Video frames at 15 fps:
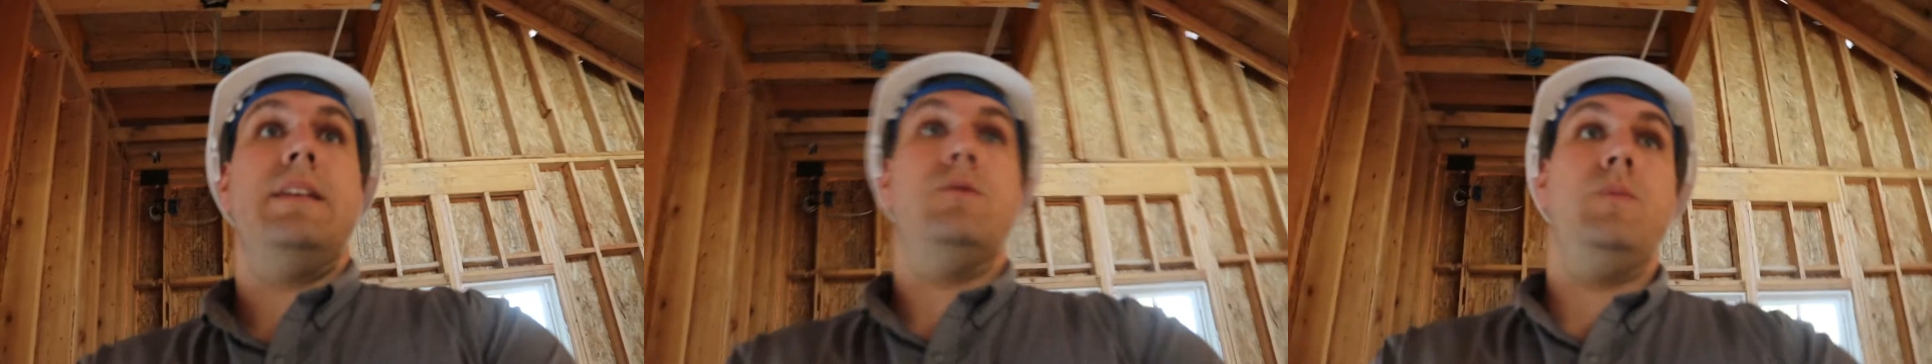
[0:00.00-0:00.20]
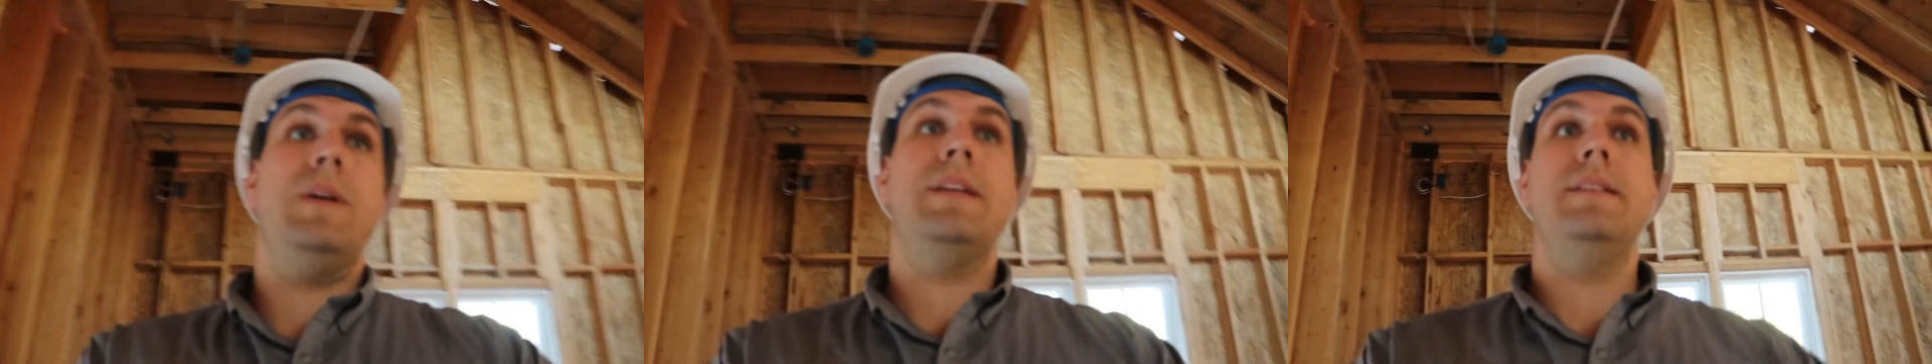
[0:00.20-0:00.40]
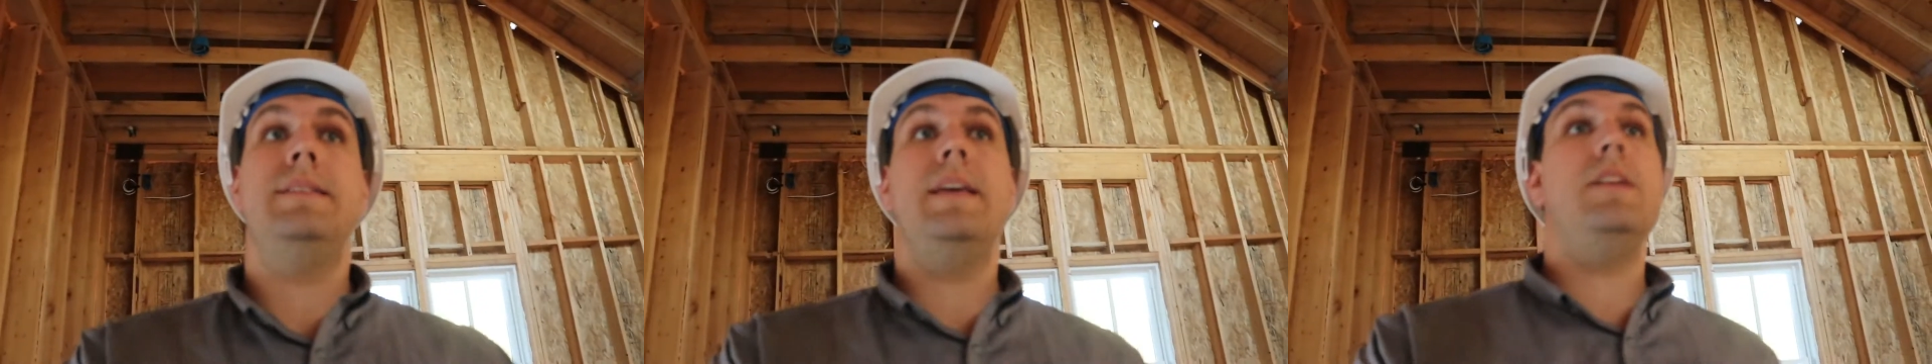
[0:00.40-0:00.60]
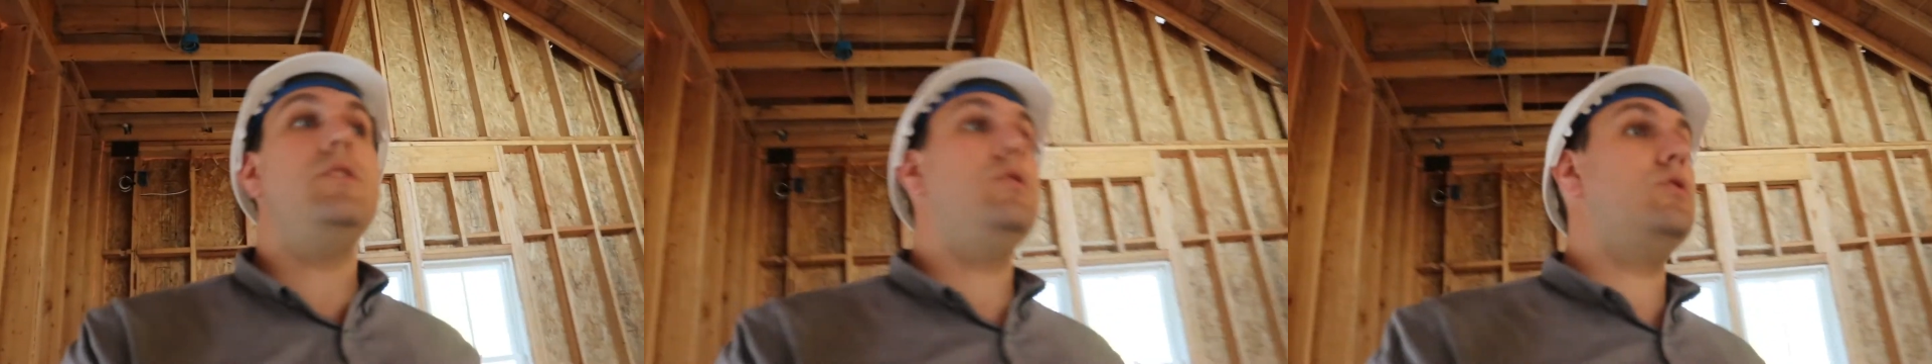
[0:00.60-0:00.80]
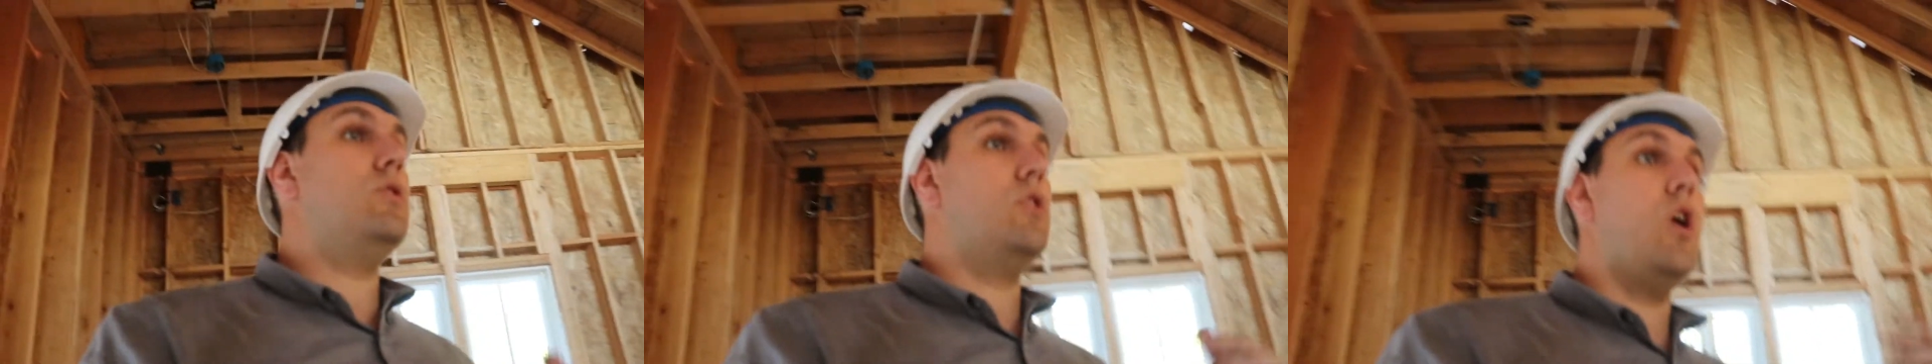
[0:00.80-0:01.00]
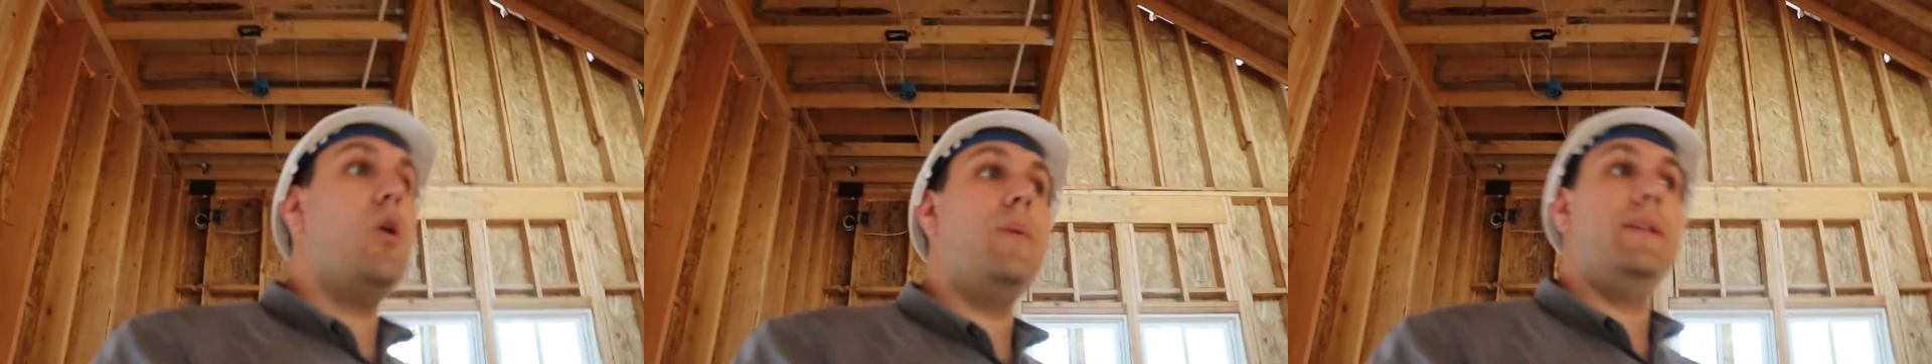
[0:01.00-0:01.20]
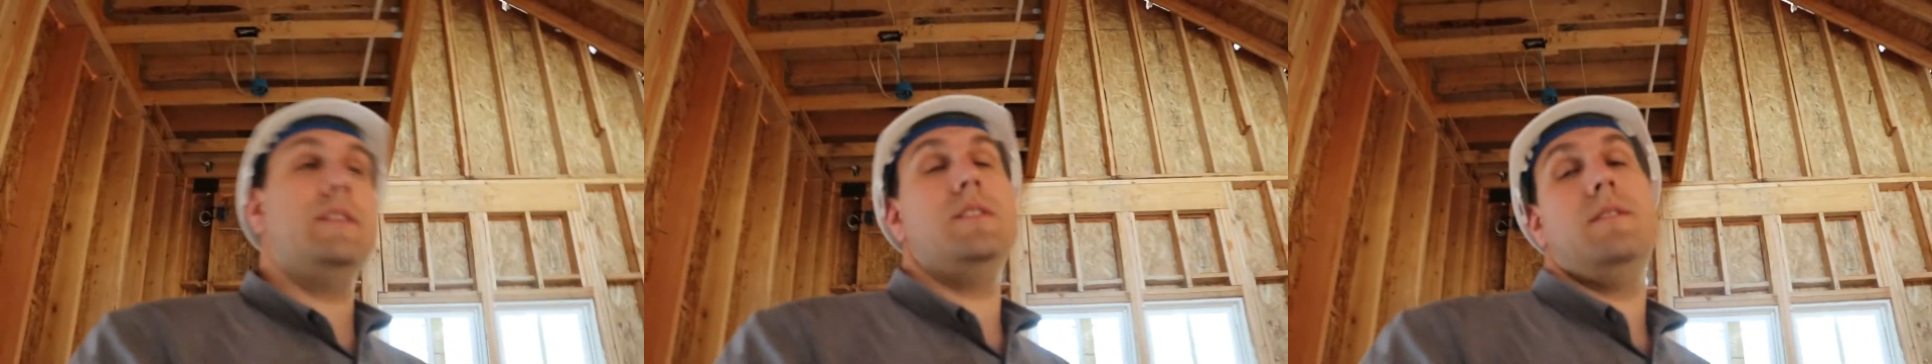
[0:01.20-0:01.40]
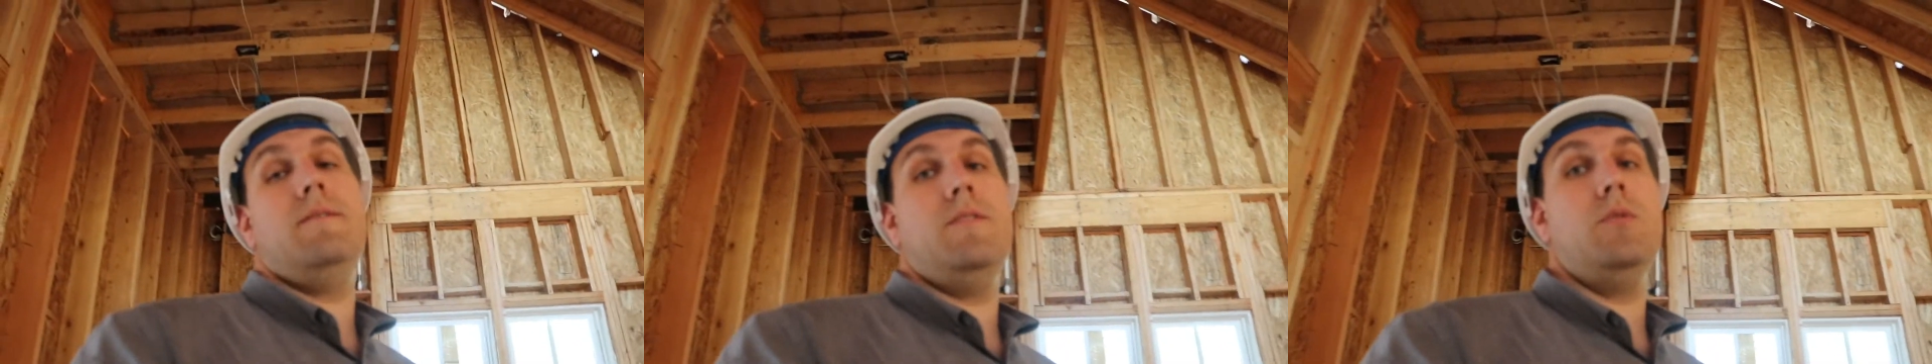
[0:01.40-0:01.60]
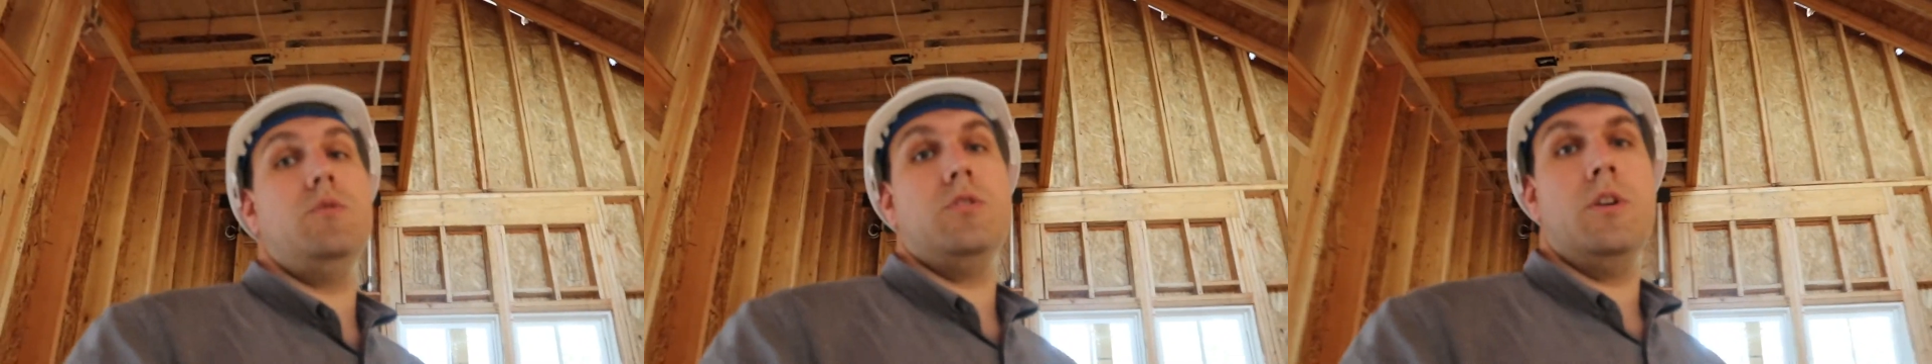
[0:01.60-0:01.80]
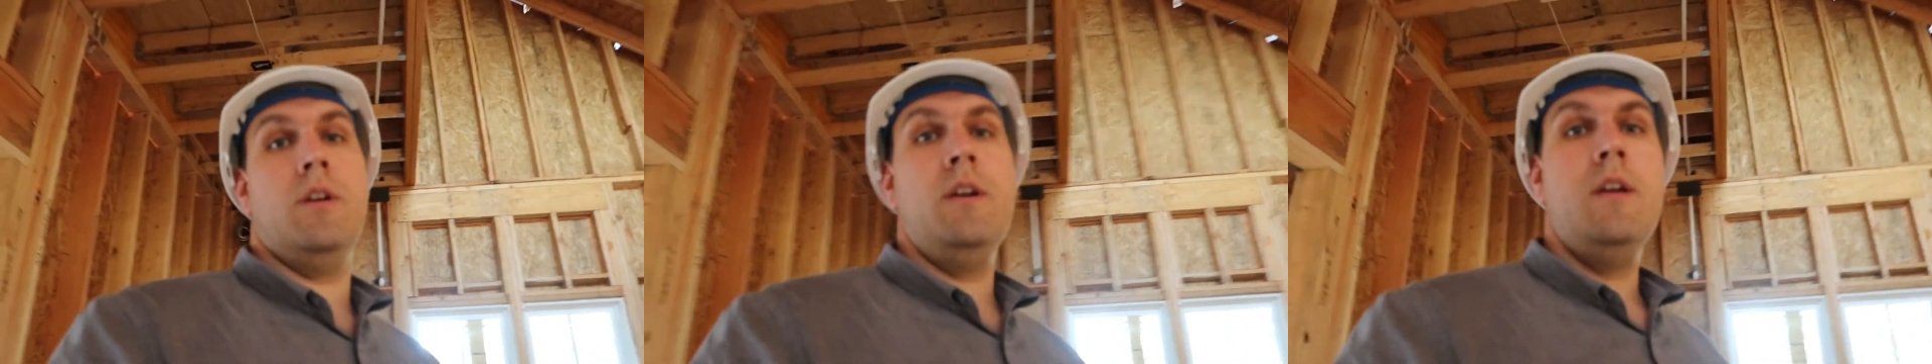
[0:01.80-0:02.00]
as we continue to go into the
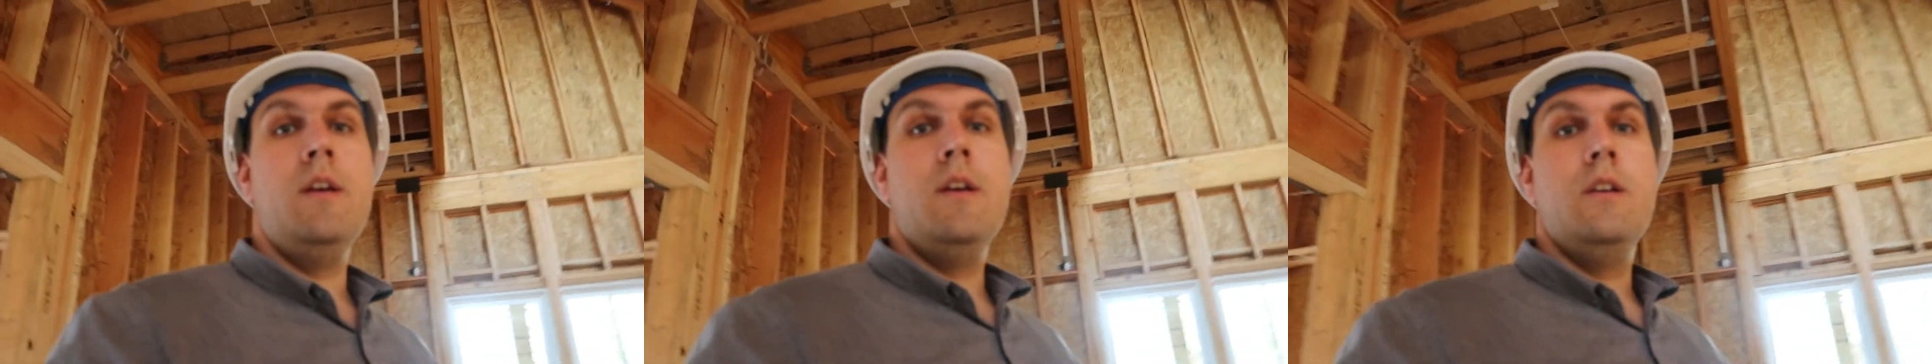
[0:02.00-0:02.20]
future.